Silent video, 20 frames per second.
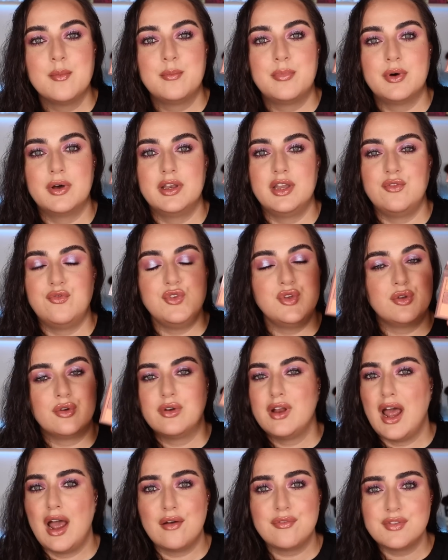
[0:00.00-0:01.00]
but if you
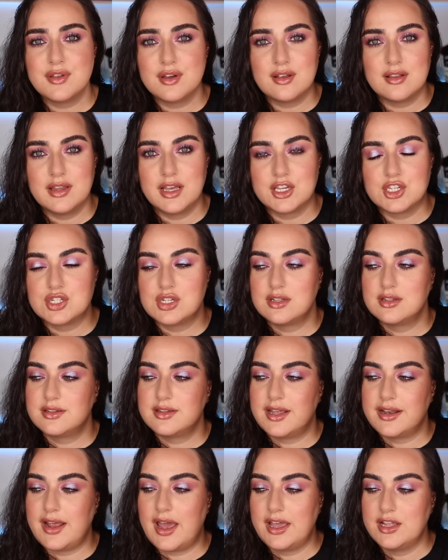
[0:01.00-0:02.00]
don't have the collection
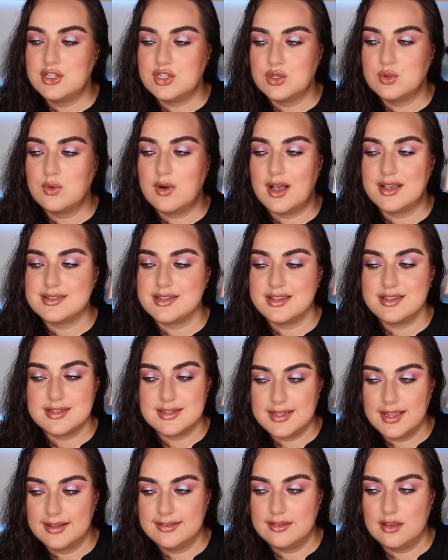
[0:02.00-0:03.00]
that I do as a
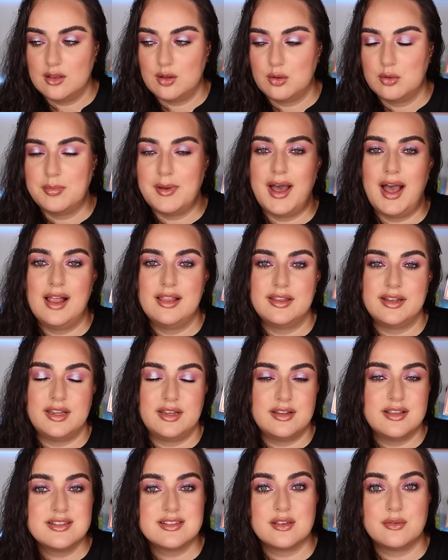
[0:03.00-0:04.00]
standalone palette,
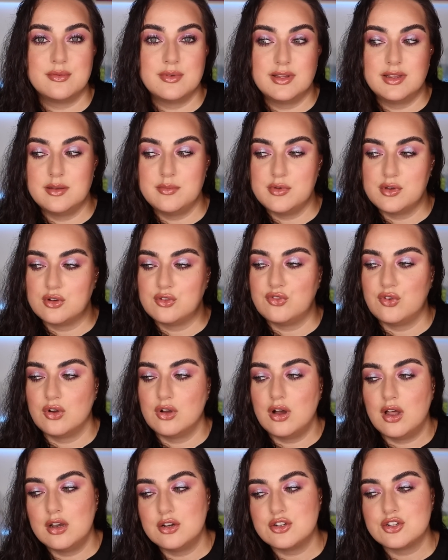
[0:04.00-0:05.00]
it is a really beautiful
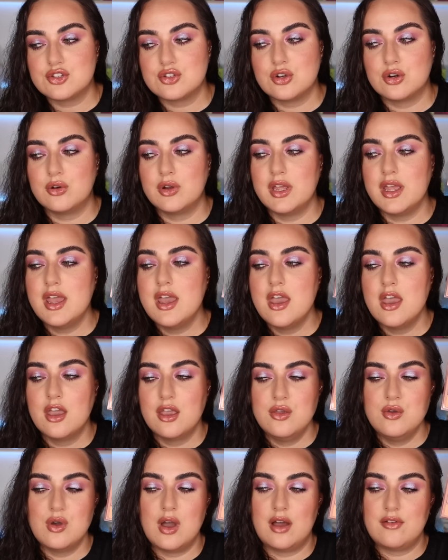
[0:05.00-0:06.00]
color story.
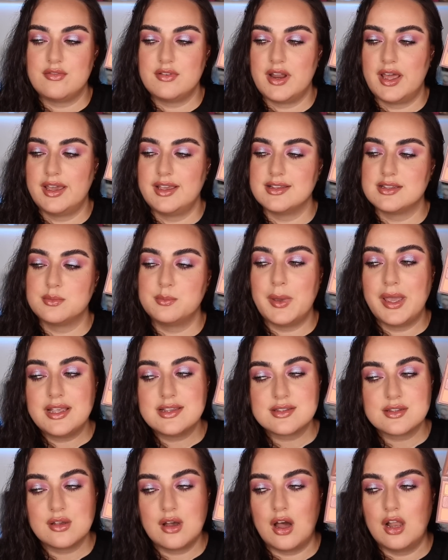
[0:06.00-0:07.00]
You have nice
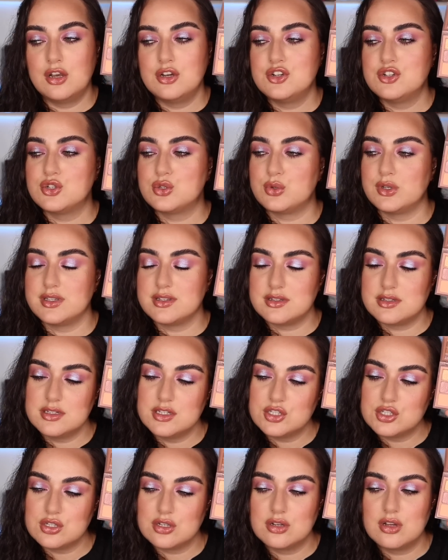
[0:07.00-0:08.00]
base colors,
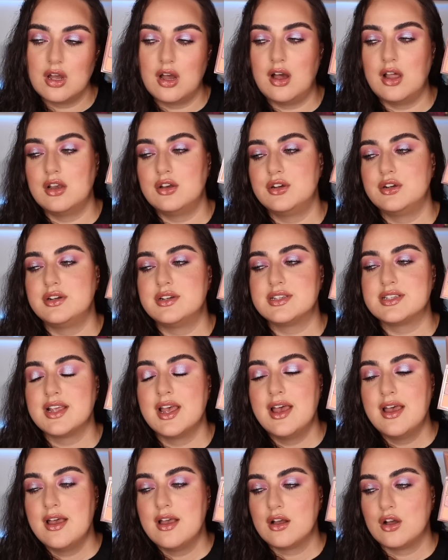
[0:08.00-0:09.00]
transition colors,
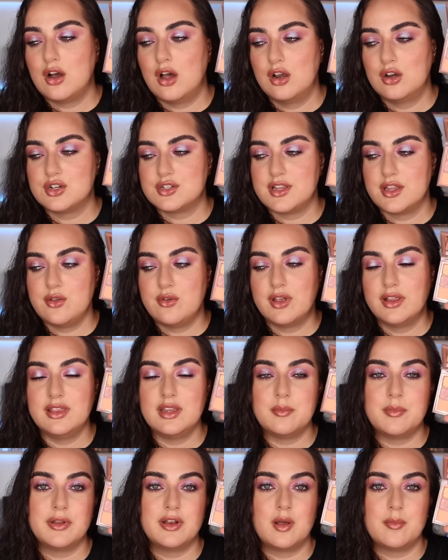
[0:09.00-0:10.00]
colors that you can
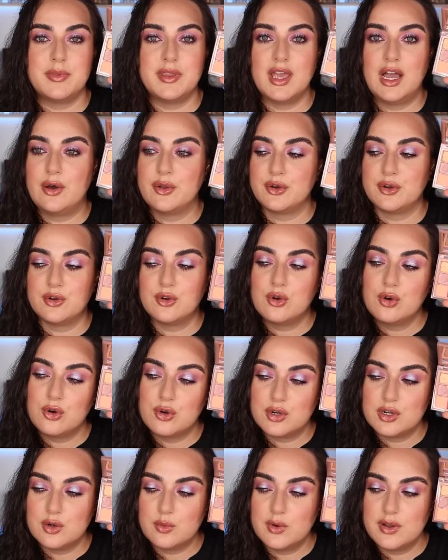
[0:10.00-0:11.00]
deepen up the outer
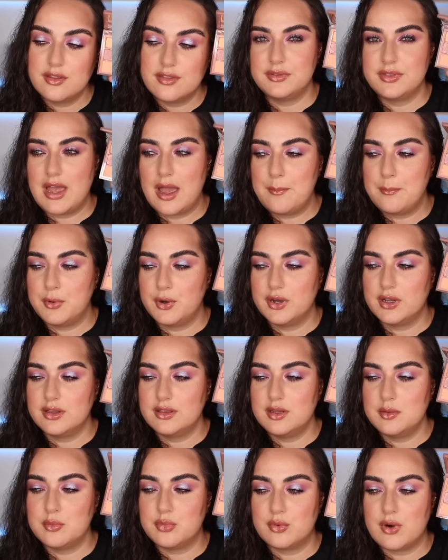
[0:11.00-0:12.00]
corner with. That
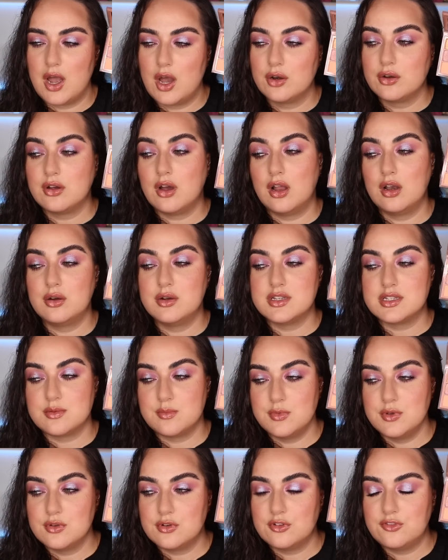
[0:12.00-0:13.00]
burgundy brown color is
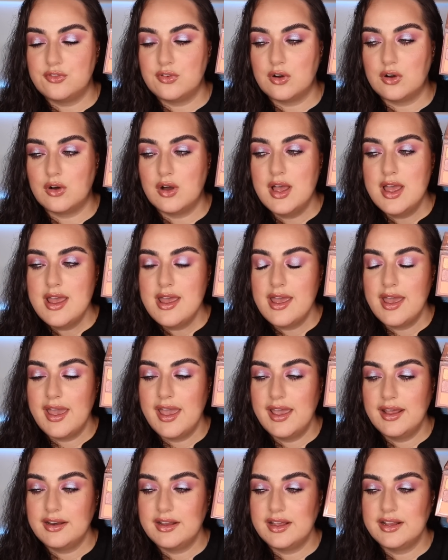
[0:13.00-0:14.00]
beautiful
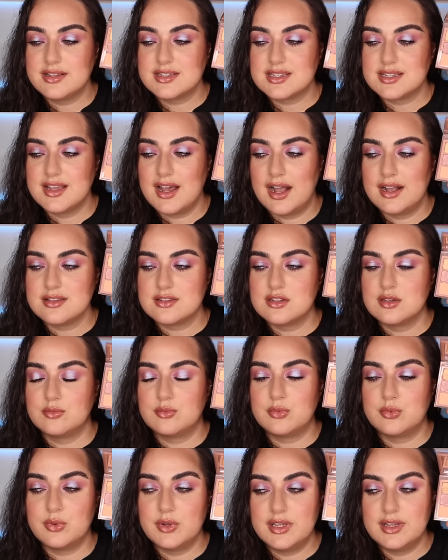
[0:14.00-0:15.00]
and it's got
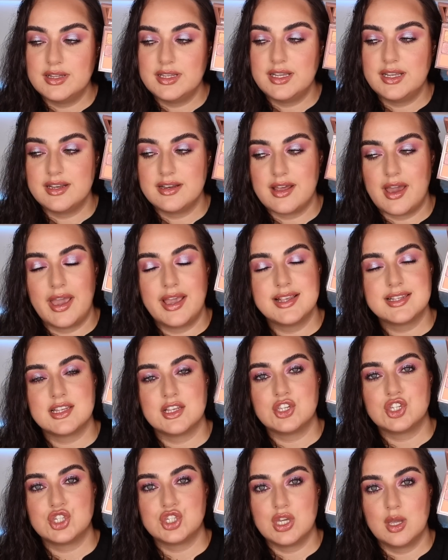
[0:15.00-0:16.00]
some really nice
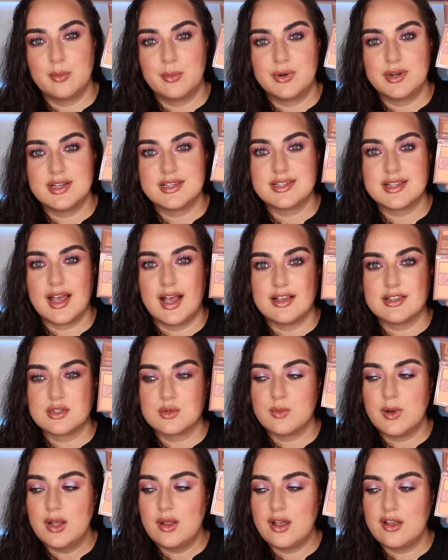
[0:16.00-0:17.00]
shimmers
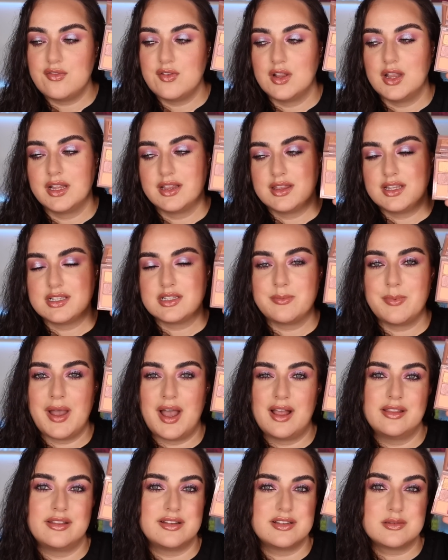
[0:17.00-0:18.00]
as well. I feel like this
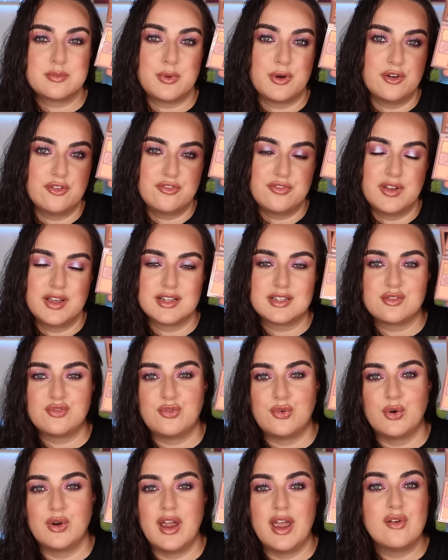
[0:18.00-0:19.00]
palette is perfect
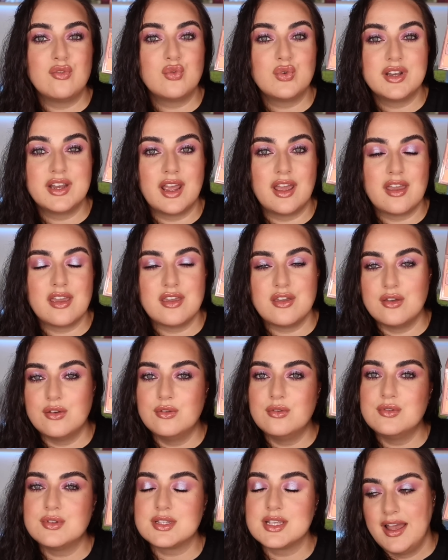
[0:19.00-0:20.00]
for everyday
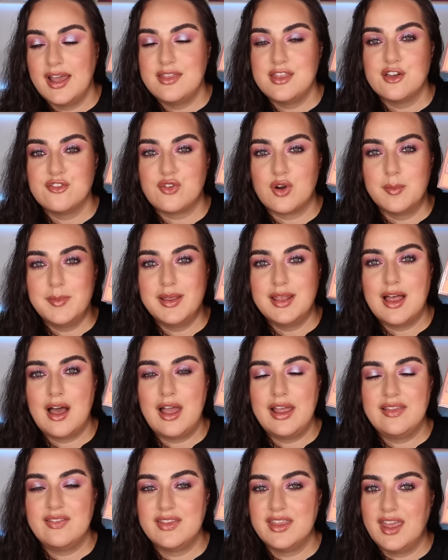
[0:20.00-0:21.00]
use. And the
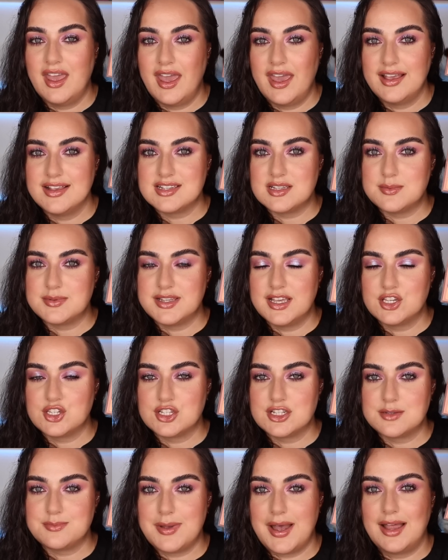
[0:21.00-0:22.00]
formula in the Haze
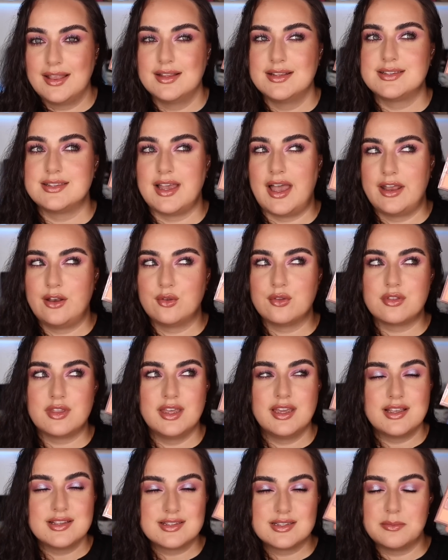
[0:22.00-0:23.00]
Obsessions palettes I don't
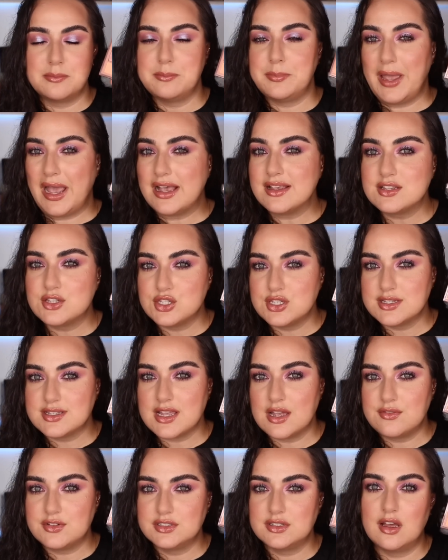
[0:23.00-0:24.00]
think is the best she's
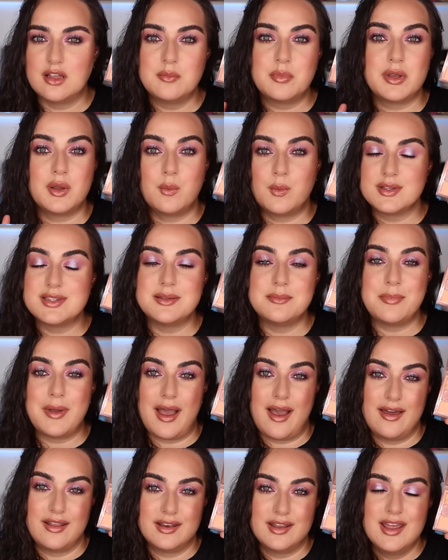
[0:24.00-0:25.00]
ever done, but it wasn't
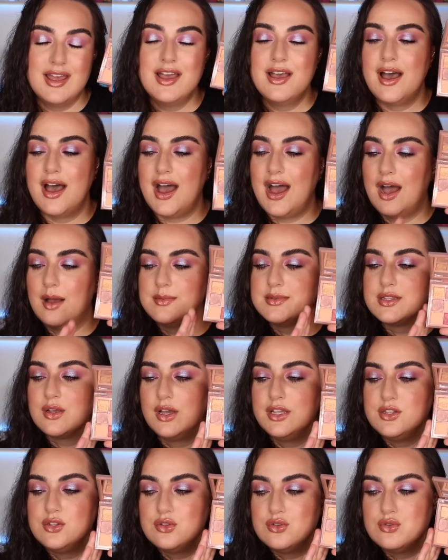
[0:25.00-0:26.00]
bad. Um, so
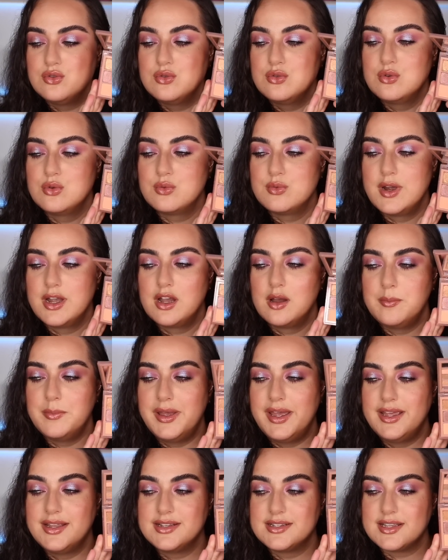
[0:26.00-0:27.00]
I do
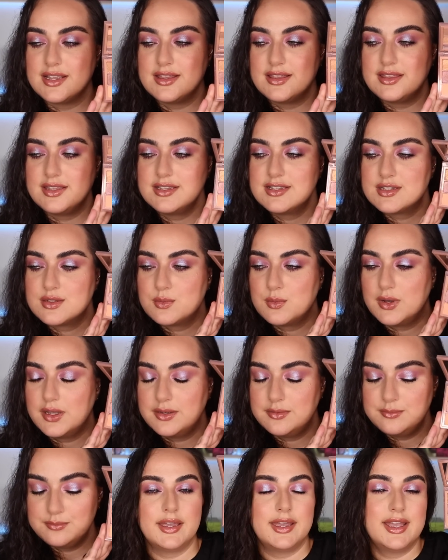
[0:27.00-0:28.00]
recommend this
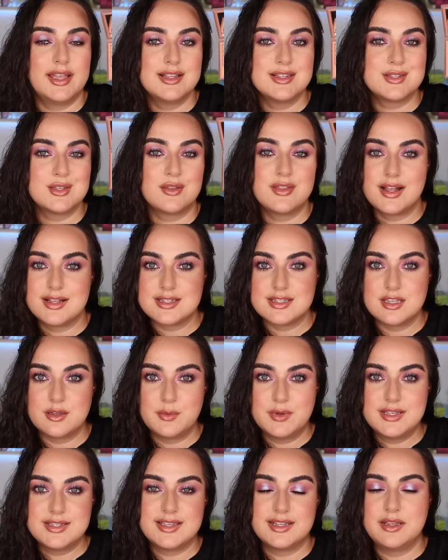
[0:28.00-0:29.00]
one. And so that's the
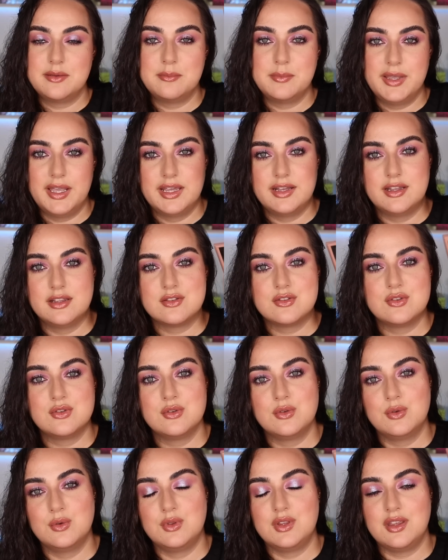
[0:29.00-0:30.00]
reason it made it
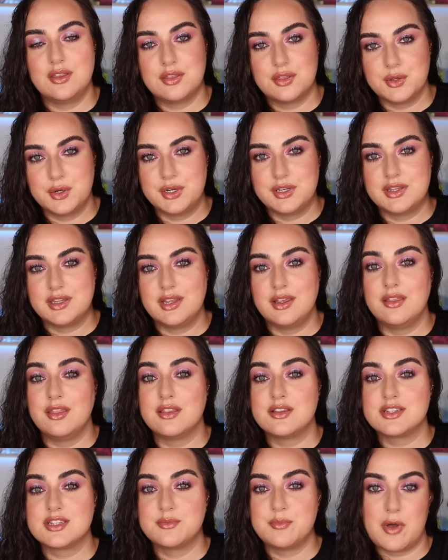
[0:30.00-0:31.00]
to the
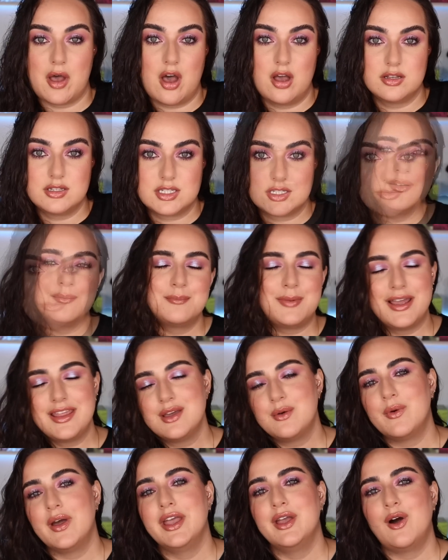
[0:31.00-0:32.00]
13th spot. By
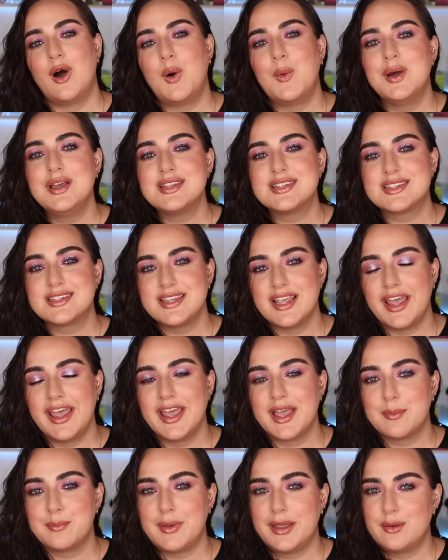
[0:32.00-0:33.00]
the way, always
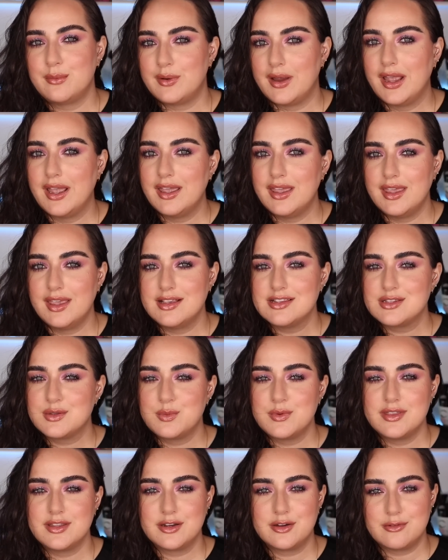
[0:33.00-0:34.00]
take my
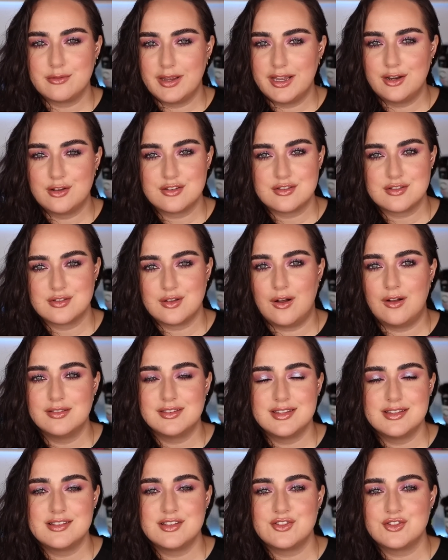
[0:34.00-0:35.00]
rankings with a grain of
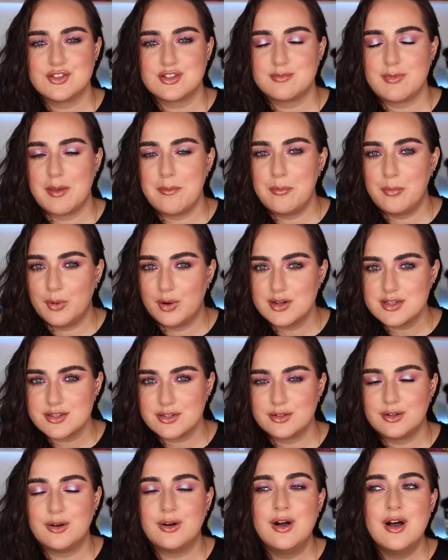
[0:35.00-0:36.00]
salt. This is just my
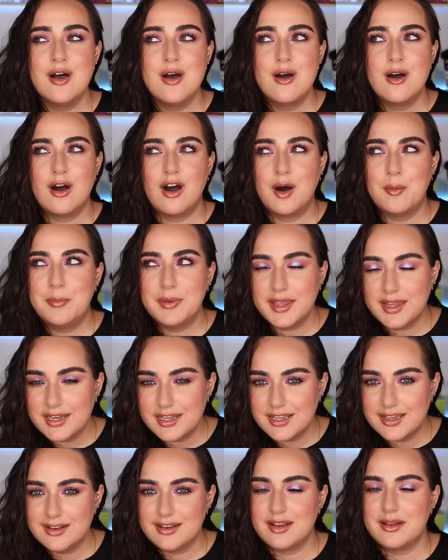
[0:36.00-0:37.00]
personal
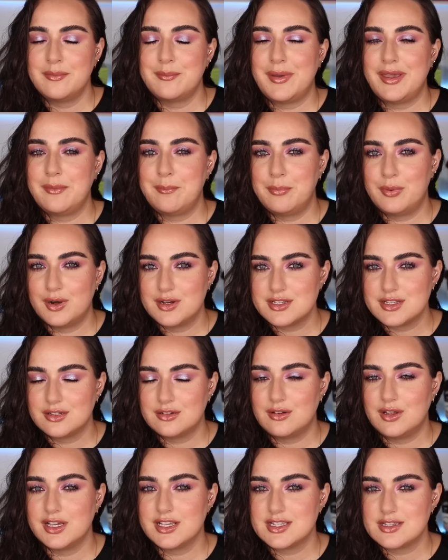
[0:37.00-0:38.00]
opinion and my
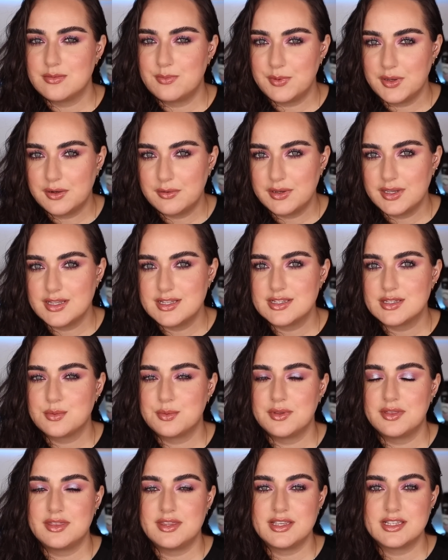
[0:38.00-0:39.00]
personal experience
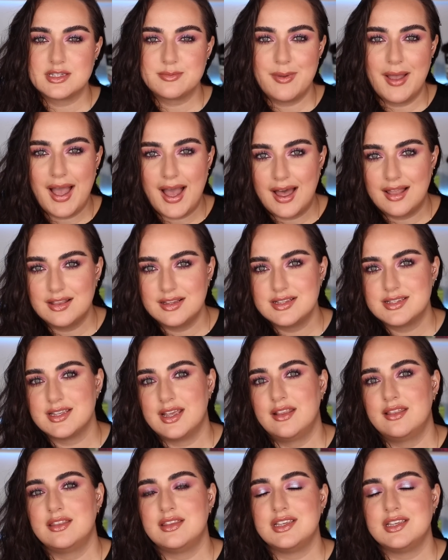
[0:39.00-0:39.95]
with these palettes and